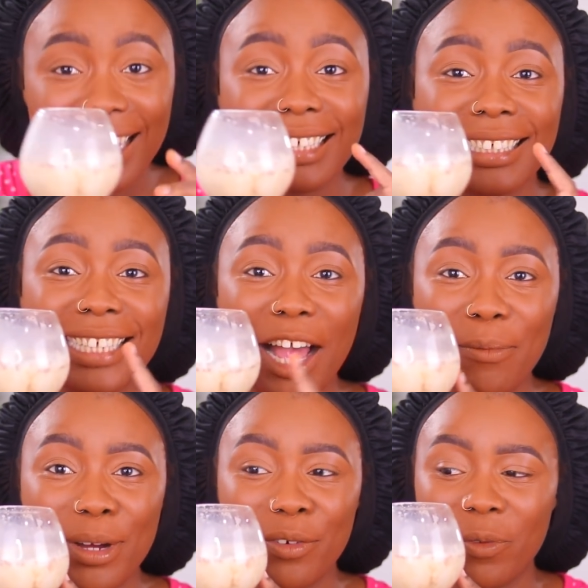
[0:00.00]
this is
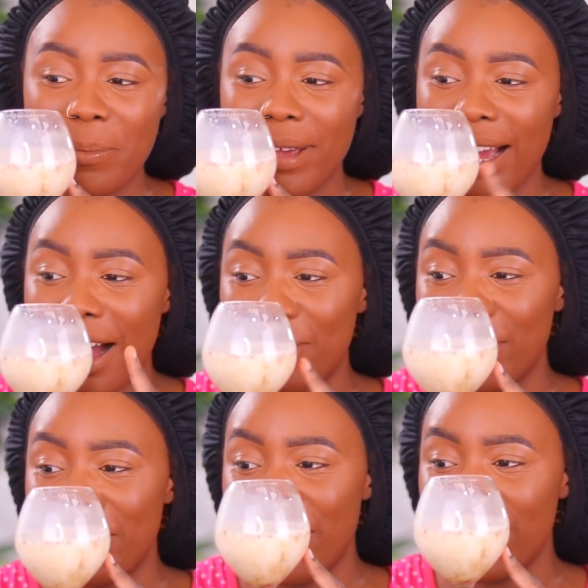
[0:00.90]
almond,
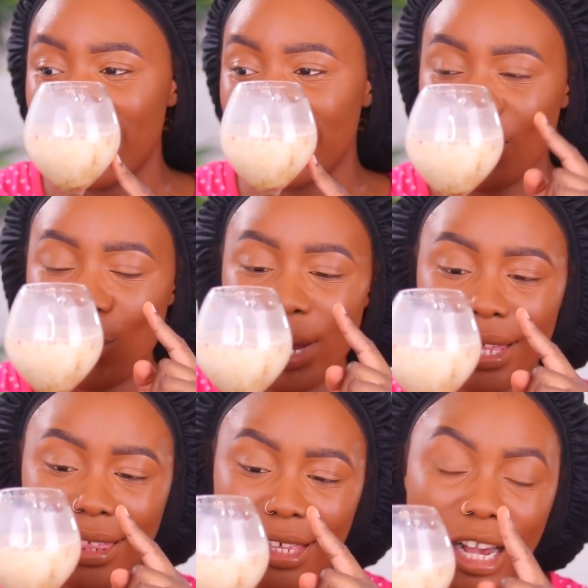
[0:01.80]
almond milk
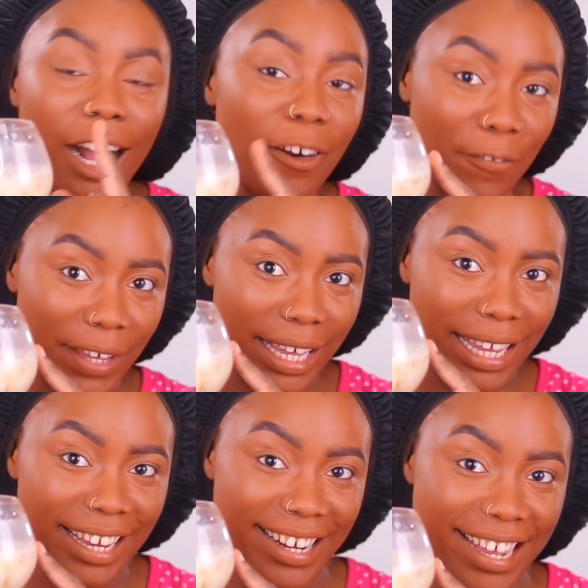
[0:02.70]
with coffee
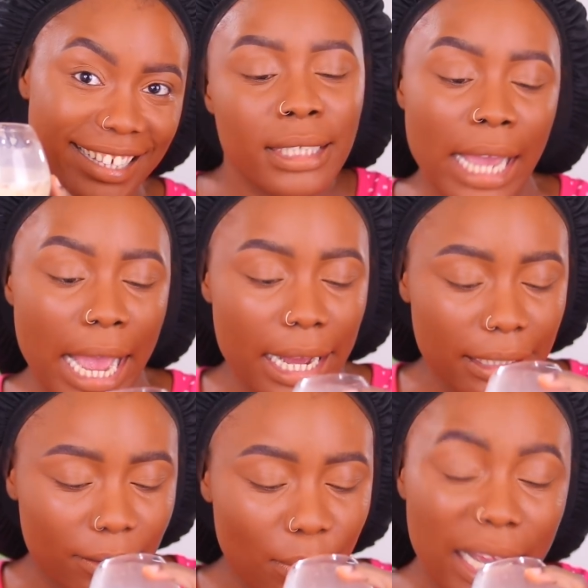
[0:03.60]
in it.
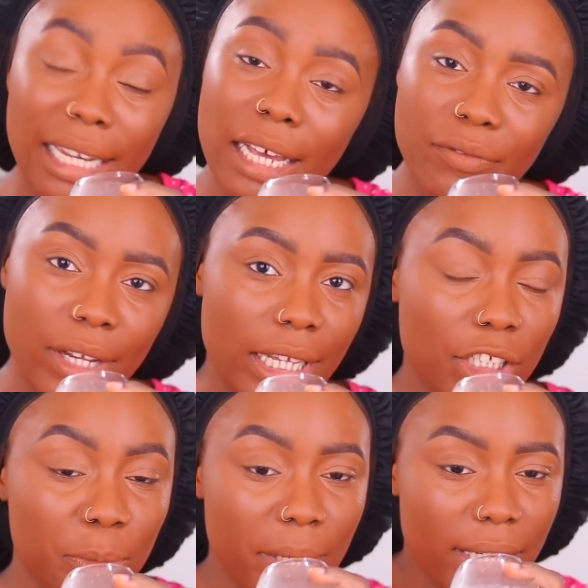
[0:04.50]
Yeah, but I love it. It
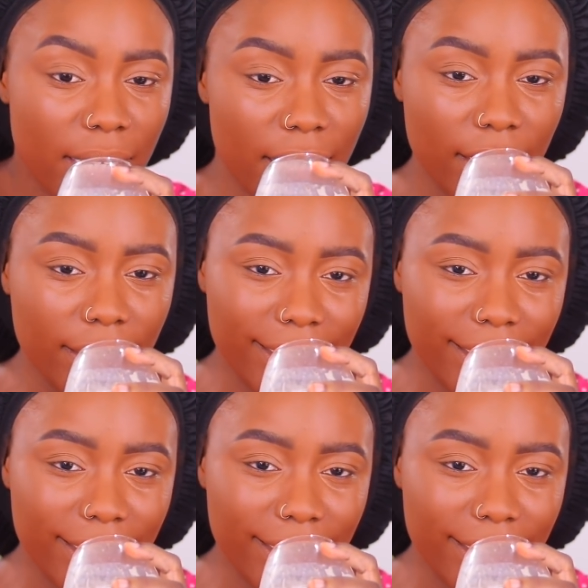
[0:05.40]
gives me a kick.